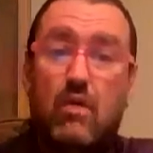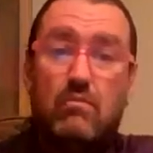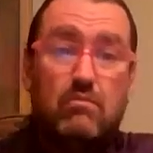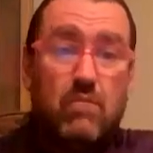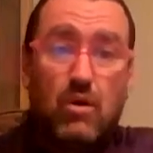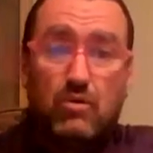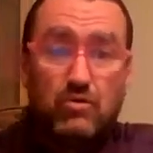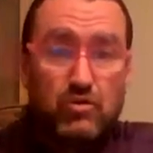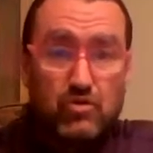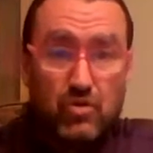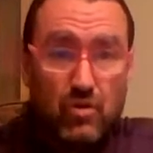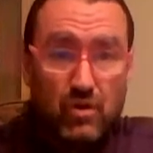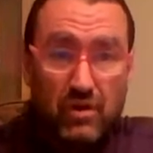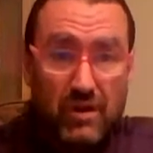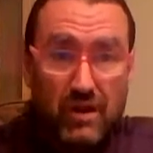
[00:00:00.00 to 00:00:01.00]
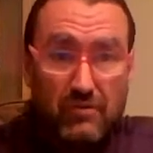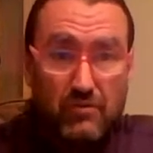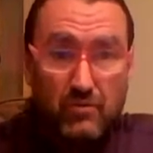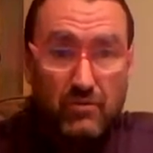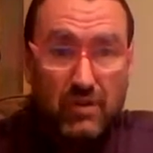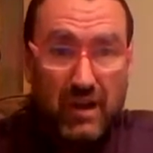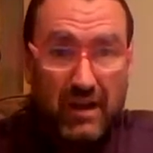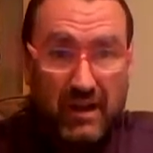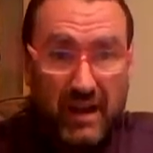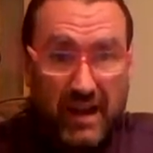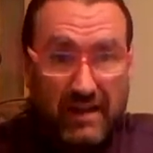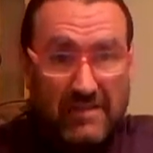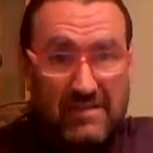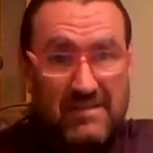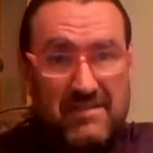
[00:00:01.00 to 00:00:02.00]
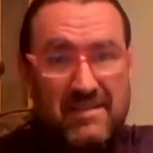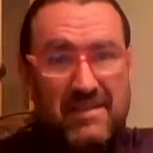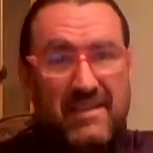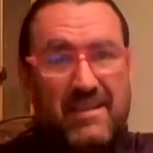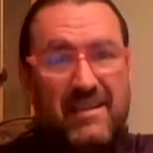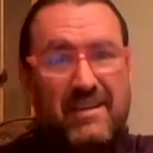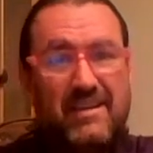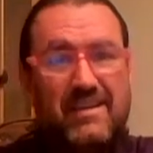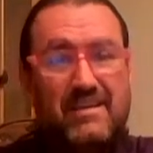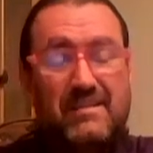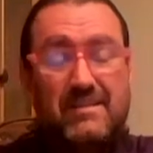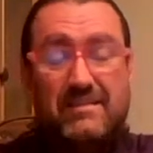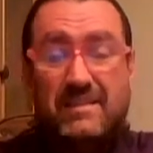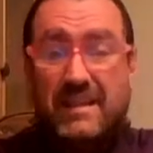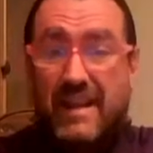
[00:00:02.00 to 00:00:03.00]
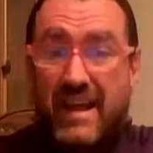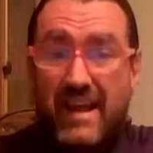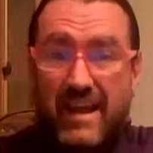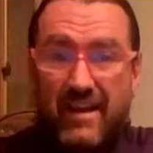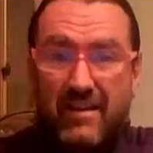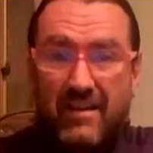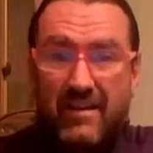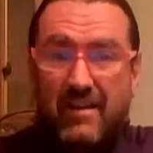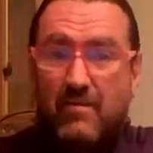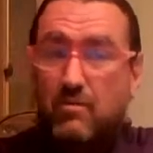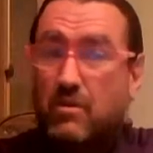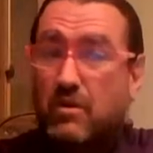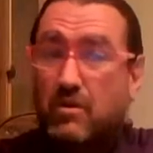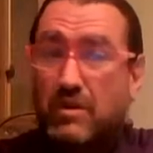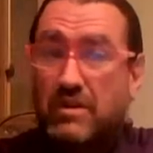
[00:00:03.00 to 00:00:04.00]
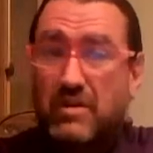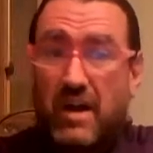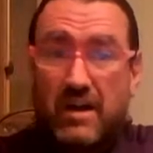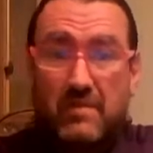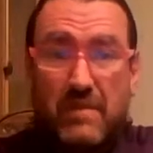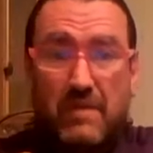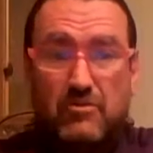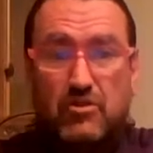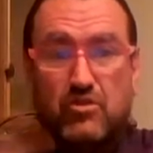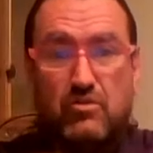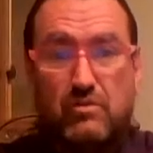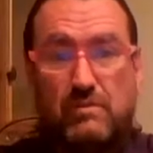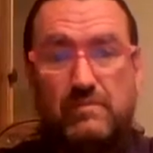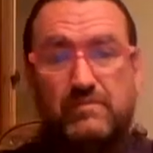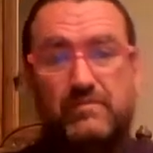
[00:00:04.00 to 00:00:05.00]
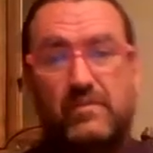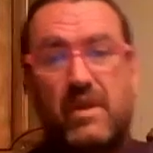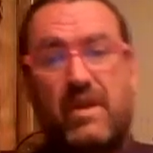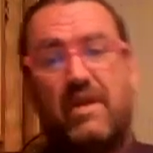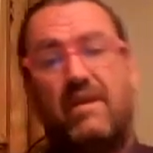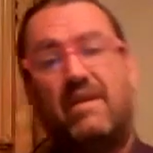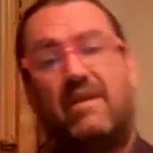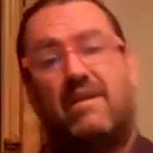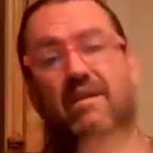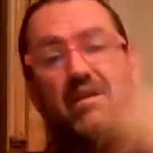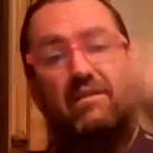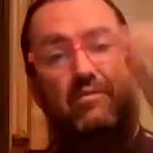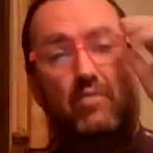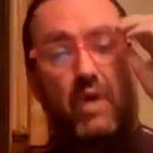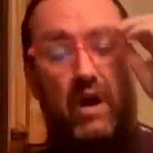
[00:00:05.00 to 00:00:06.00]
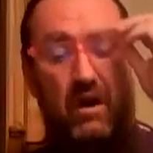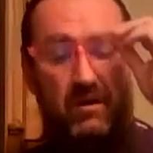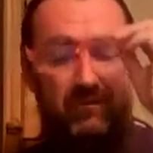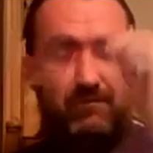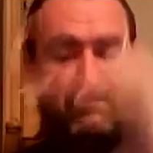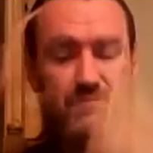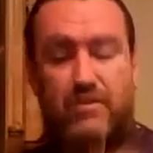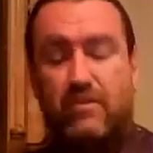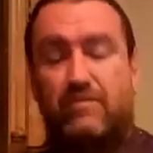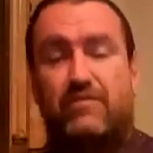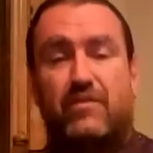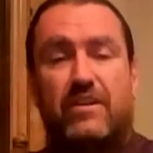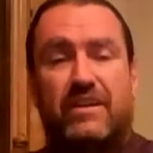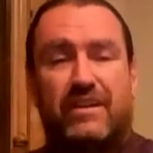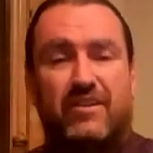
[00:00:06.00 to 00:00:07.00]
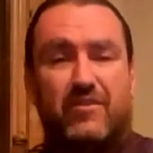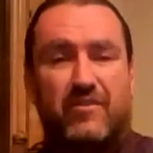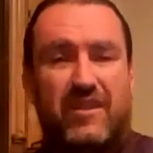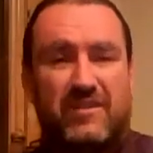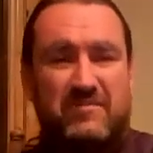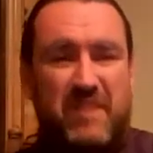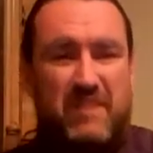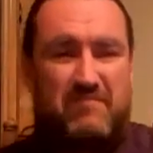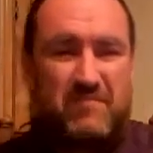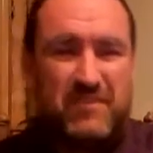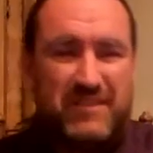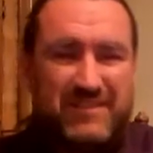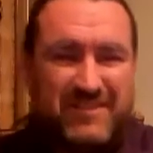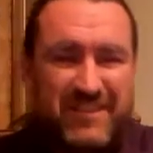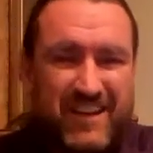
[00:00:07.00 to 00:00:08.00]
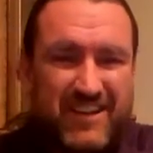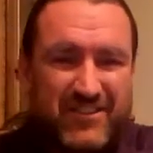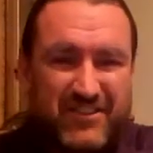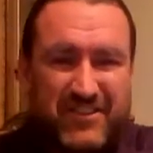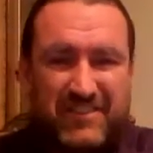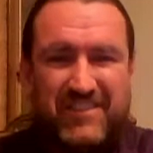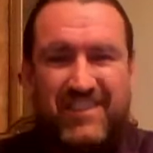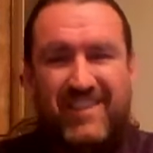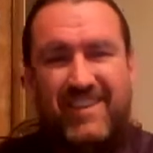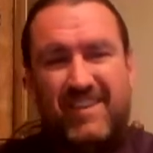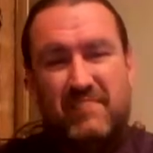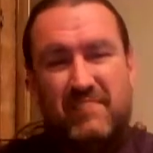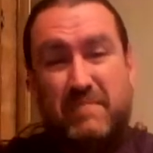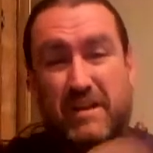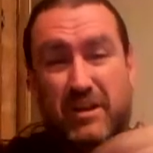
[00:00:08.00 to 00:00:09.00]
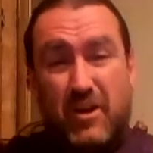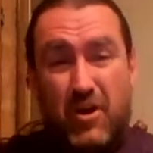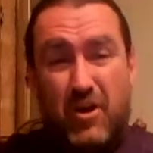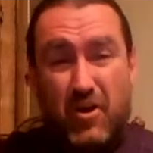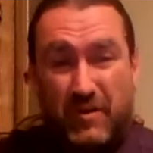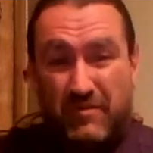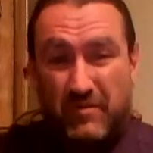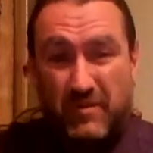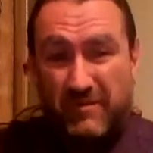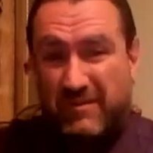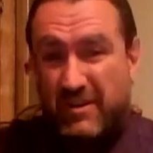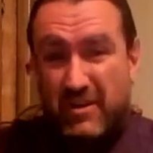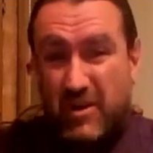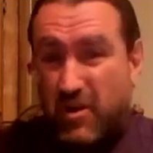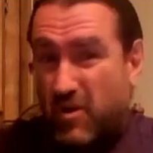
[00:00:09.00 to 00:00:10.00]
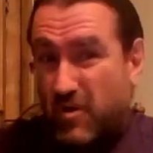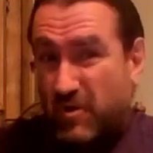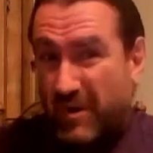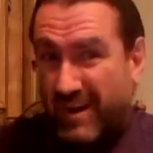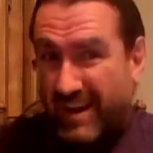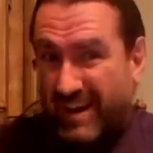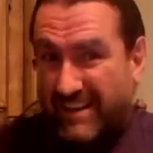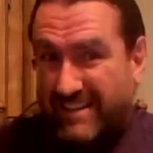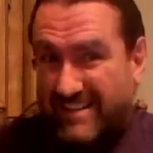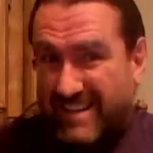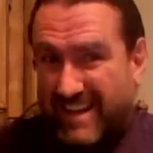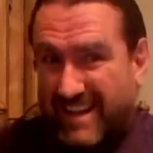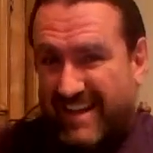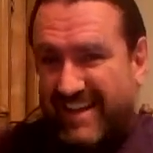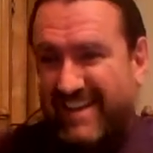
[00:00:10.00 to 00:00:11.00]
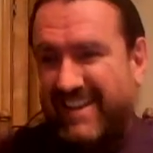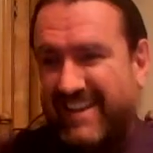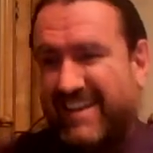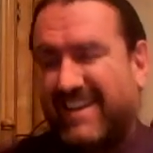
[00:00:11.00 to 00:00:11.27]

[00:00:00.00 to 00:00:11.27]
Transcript: Bonjour la toute la classe. Today, we're going to talk about Choo. Well, feel free to correct my pronunciation below if you even know what I said.